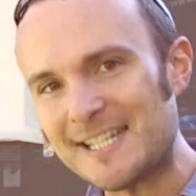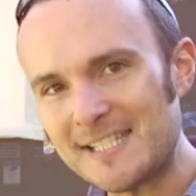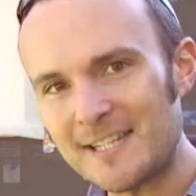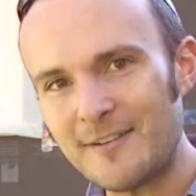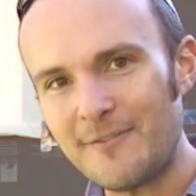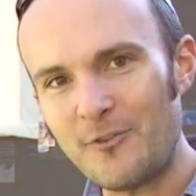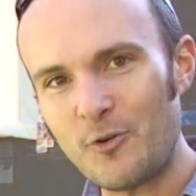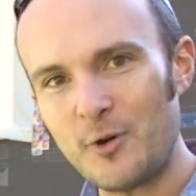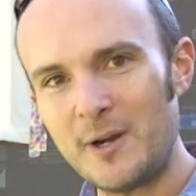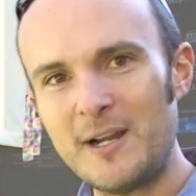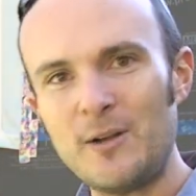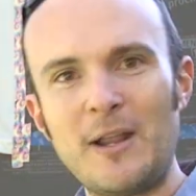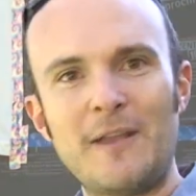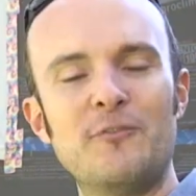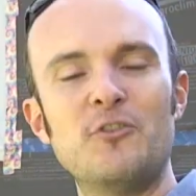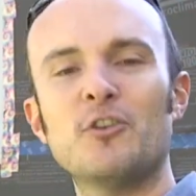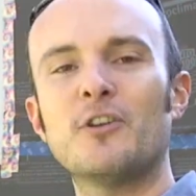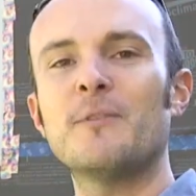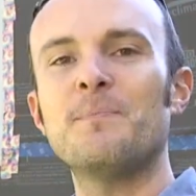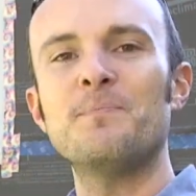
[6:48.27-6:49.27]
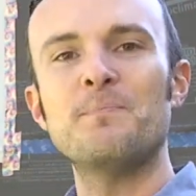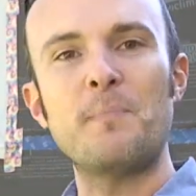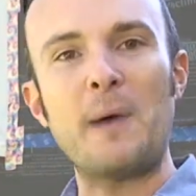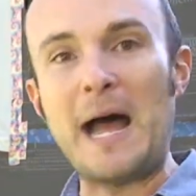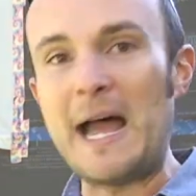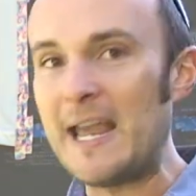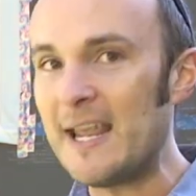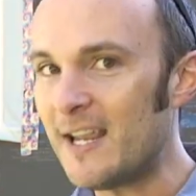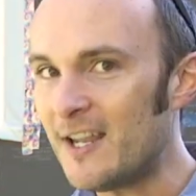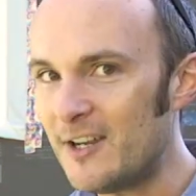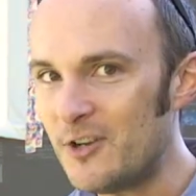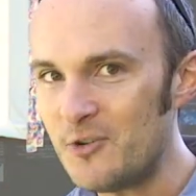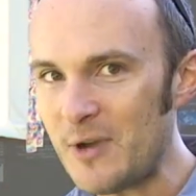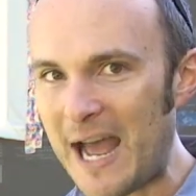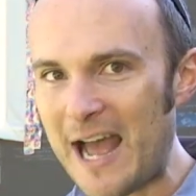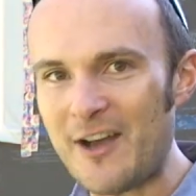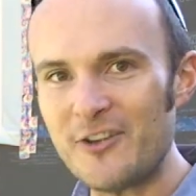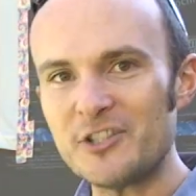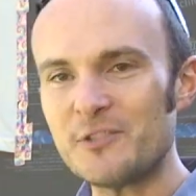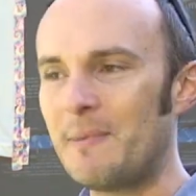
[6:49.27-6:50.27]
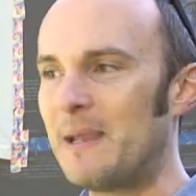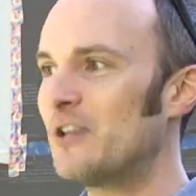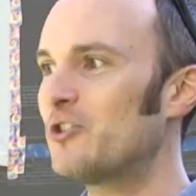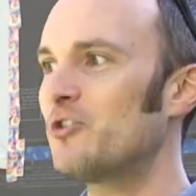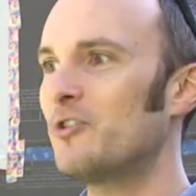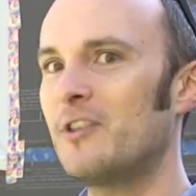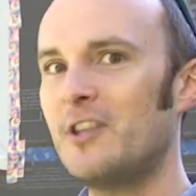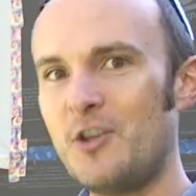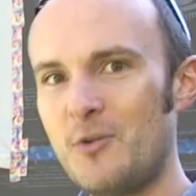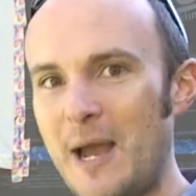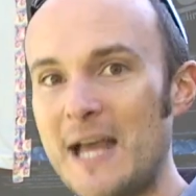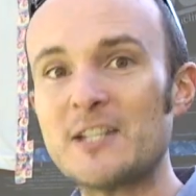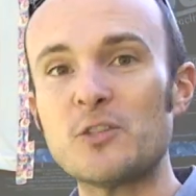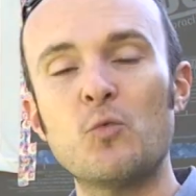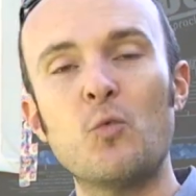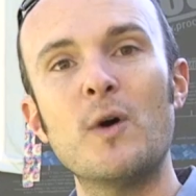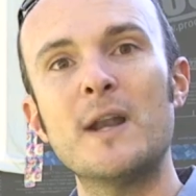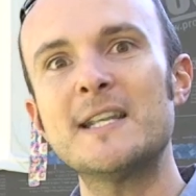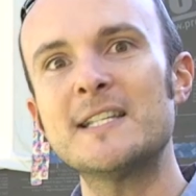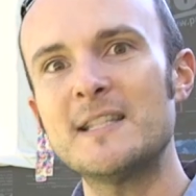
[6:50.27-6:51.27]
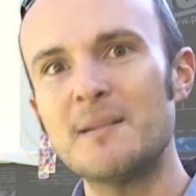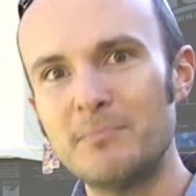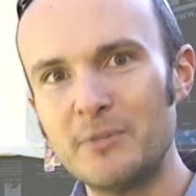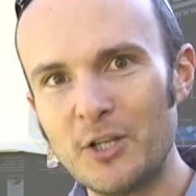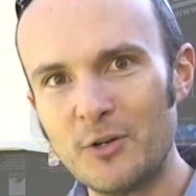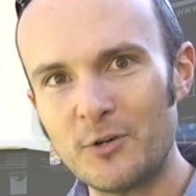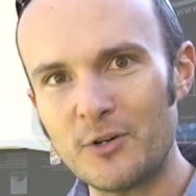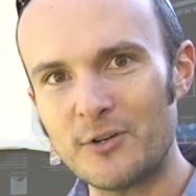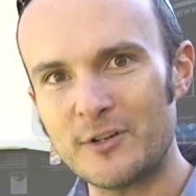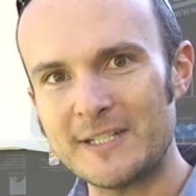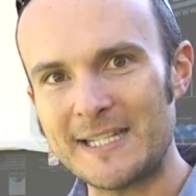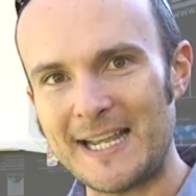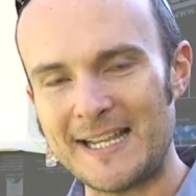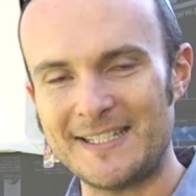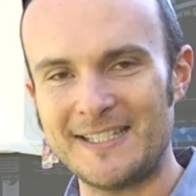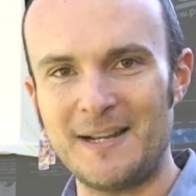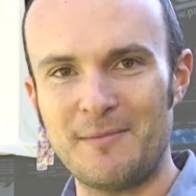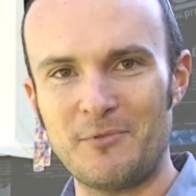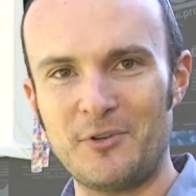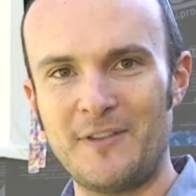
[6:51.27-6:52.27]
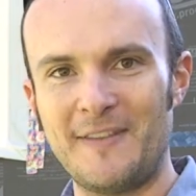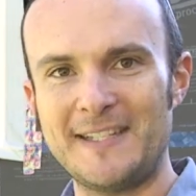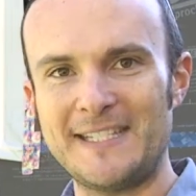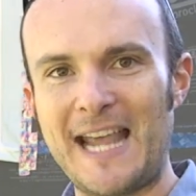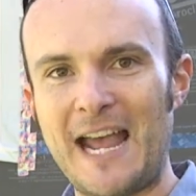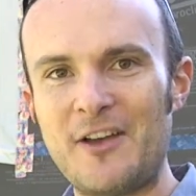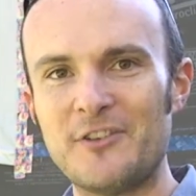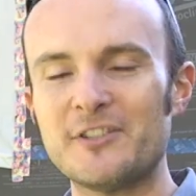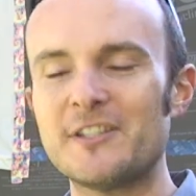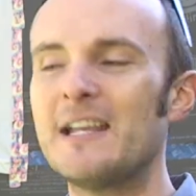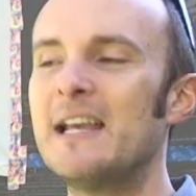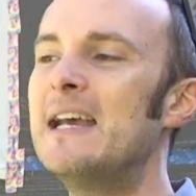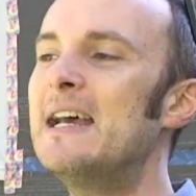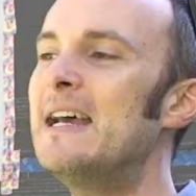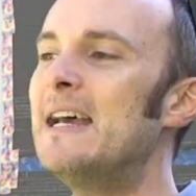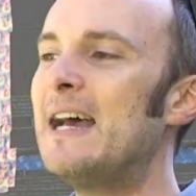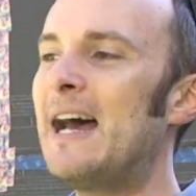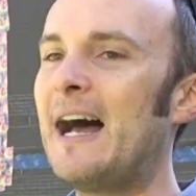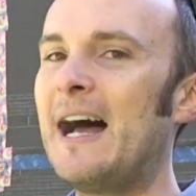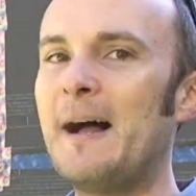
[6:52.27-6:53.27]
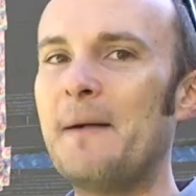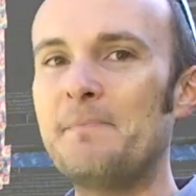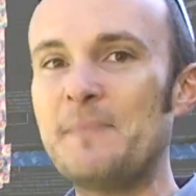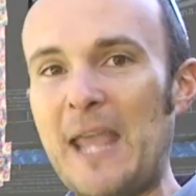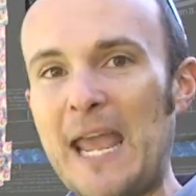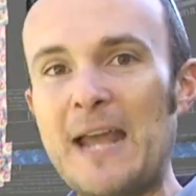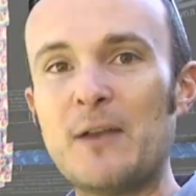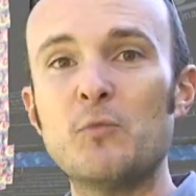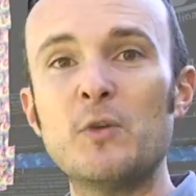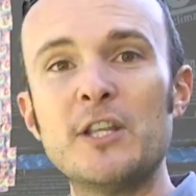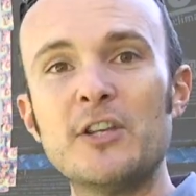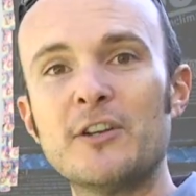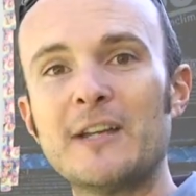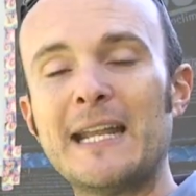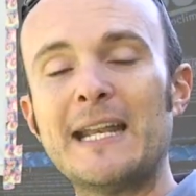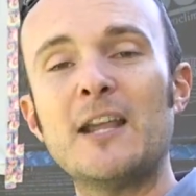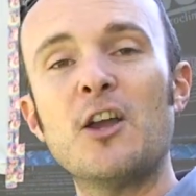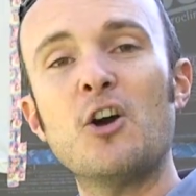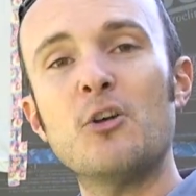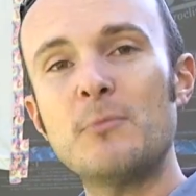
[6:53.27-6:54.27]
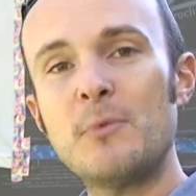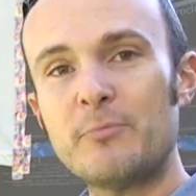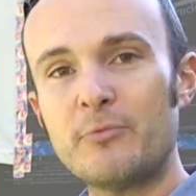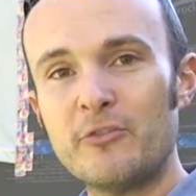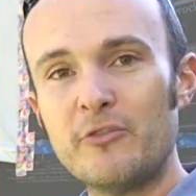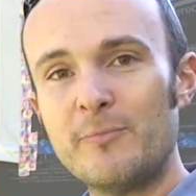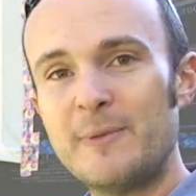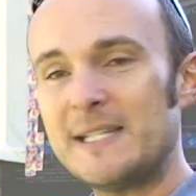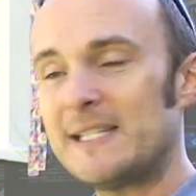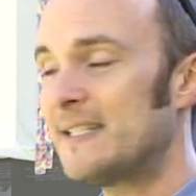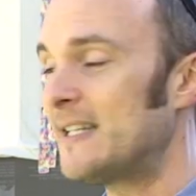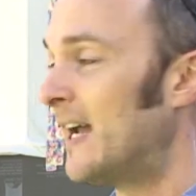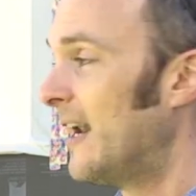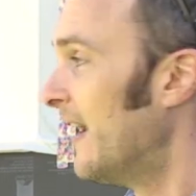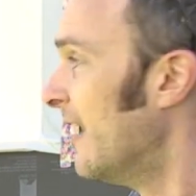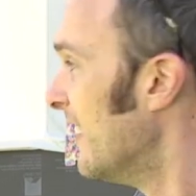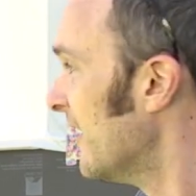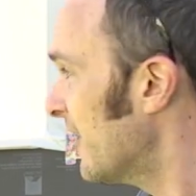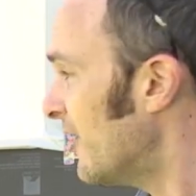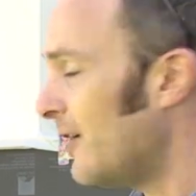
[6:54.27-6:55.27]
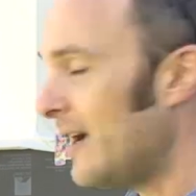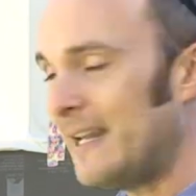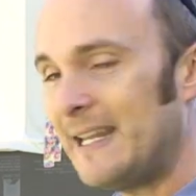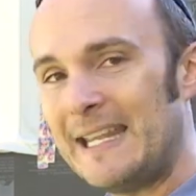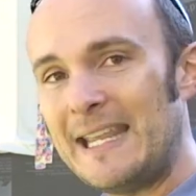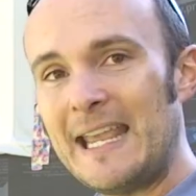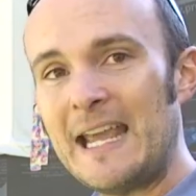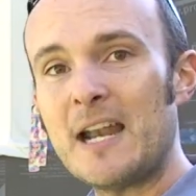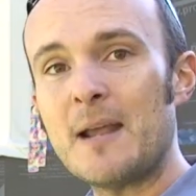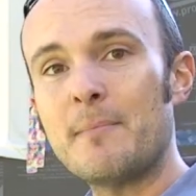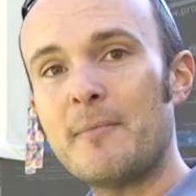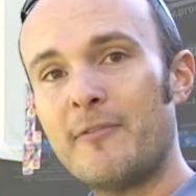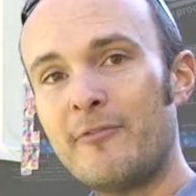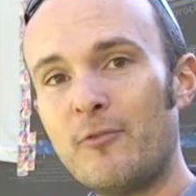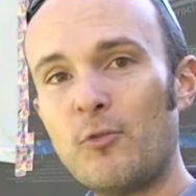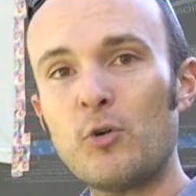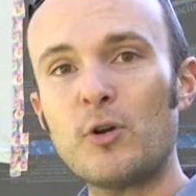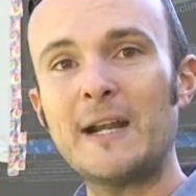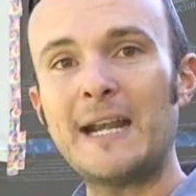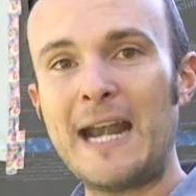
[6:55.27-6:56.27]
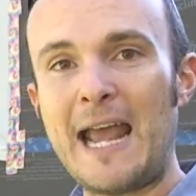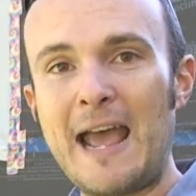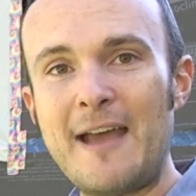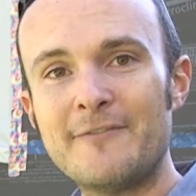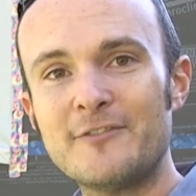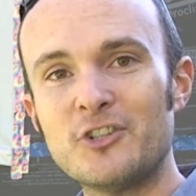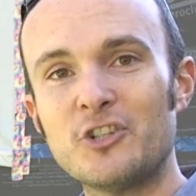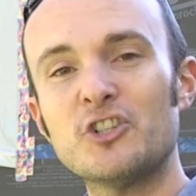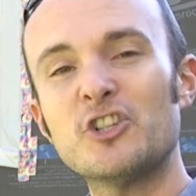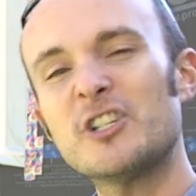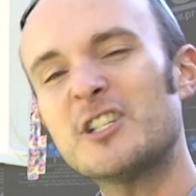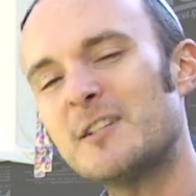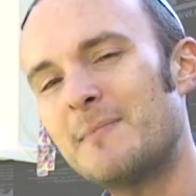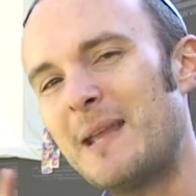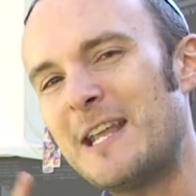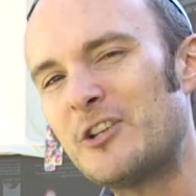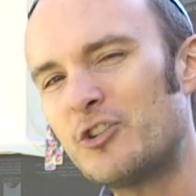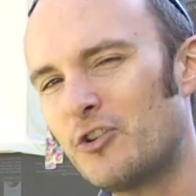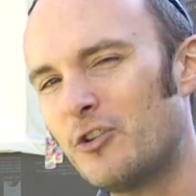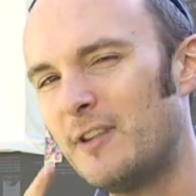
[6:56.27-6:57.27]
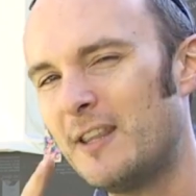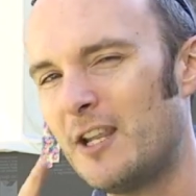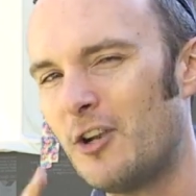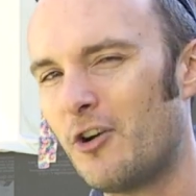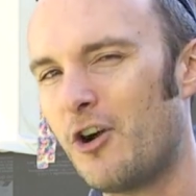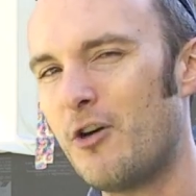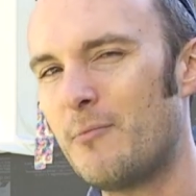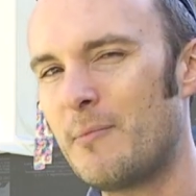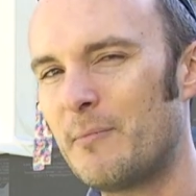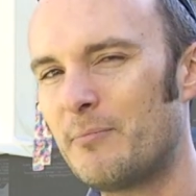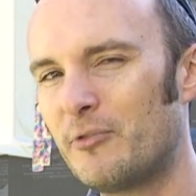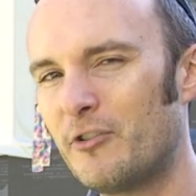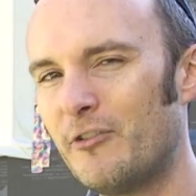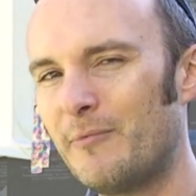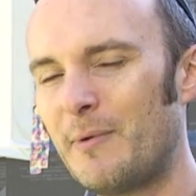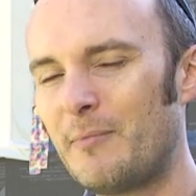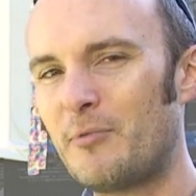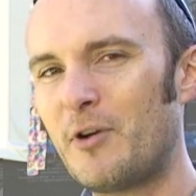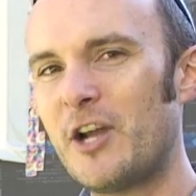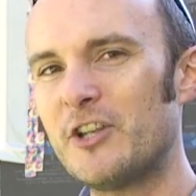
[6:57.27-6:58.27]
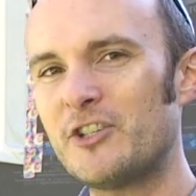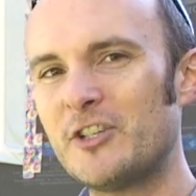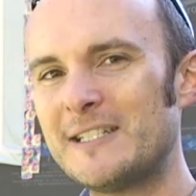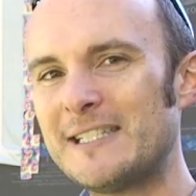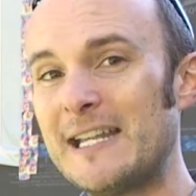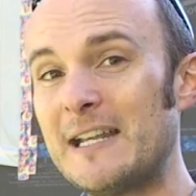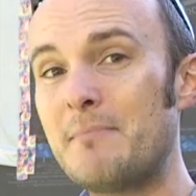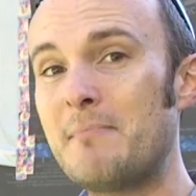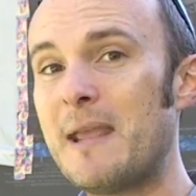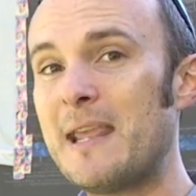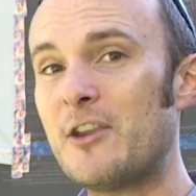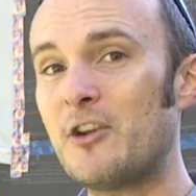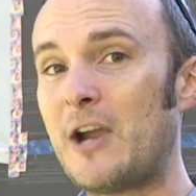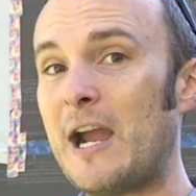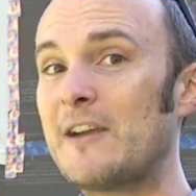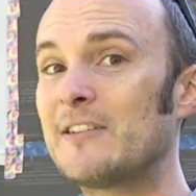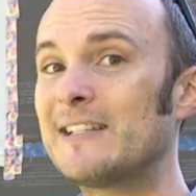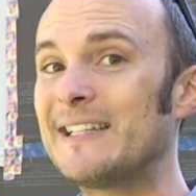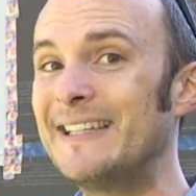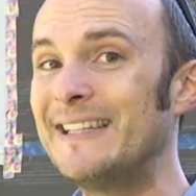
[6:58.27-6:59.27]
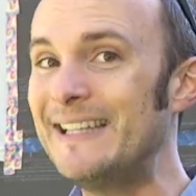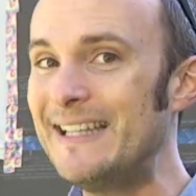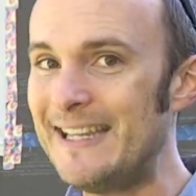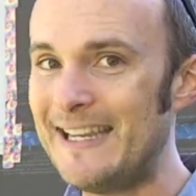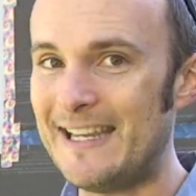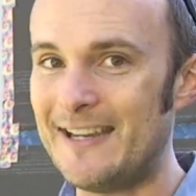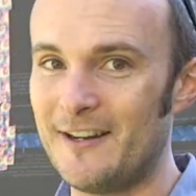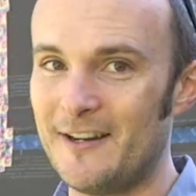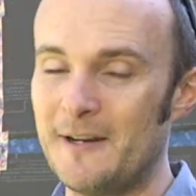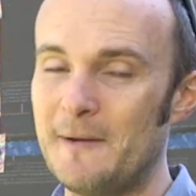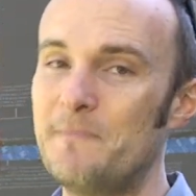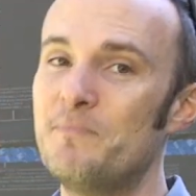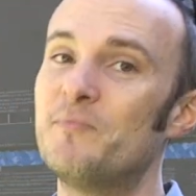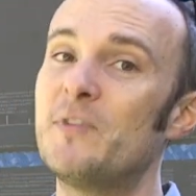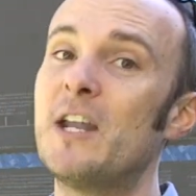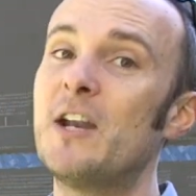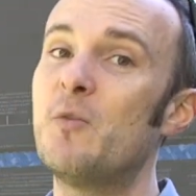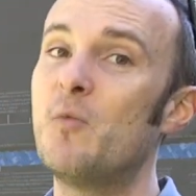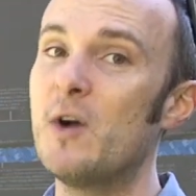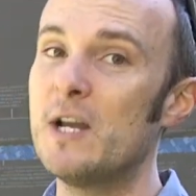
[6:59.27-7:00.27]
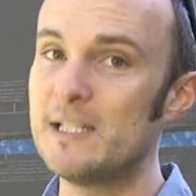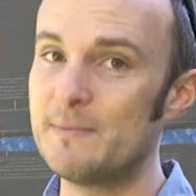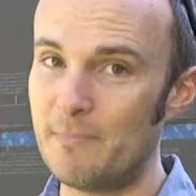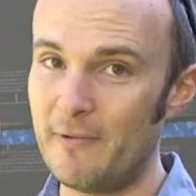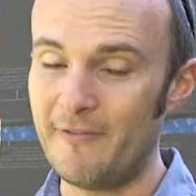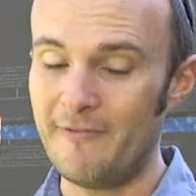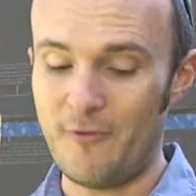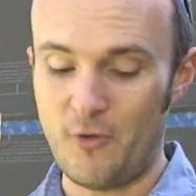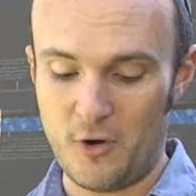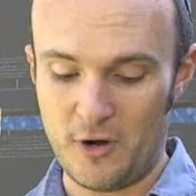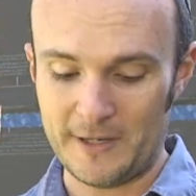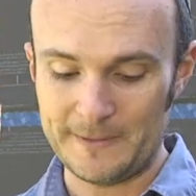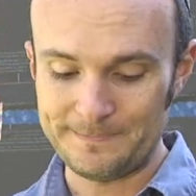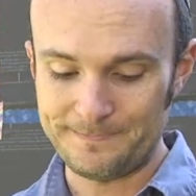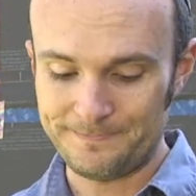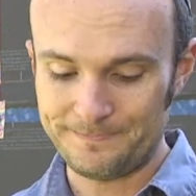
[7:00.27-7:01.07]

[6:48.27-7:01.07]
ask for it. If you're buying a new house, make sure that you ask, what is the blower door test number on this house? Um, and when you're getting home improvements done, go ahead and get a before and an after just to make sure that your home improvement project didn't make your house leakier than it was before.